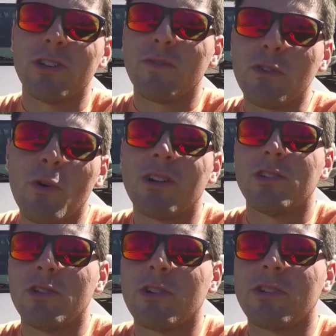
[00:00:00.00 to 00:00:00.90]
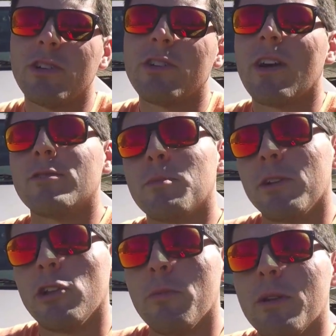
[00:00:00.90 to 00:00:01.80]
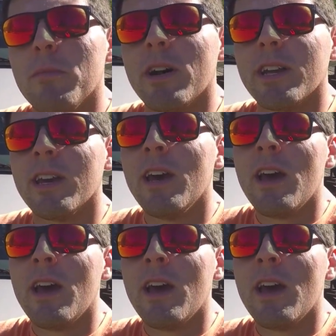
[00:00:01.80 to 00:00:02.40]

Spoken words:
If you want it to look good, you have to spend a little bit of money.